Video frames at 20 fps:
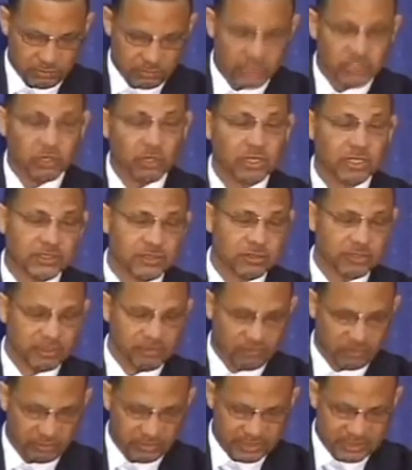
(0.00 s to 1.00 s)
which also
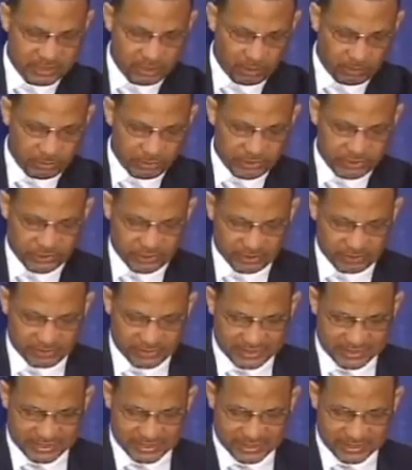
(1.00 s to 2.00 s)
influence the operation
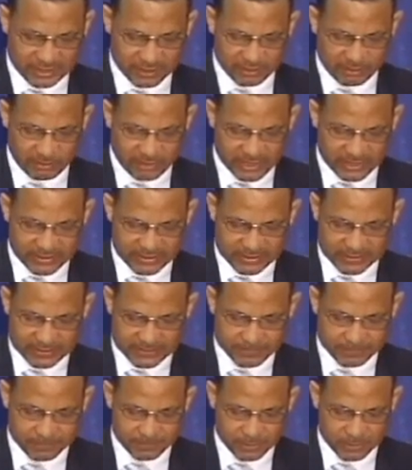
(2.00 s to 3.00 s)
of the state
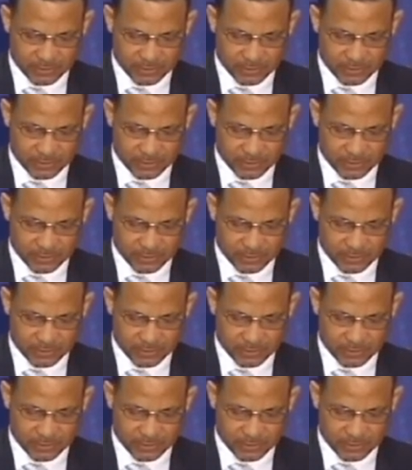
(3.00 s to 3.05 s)
enterprises.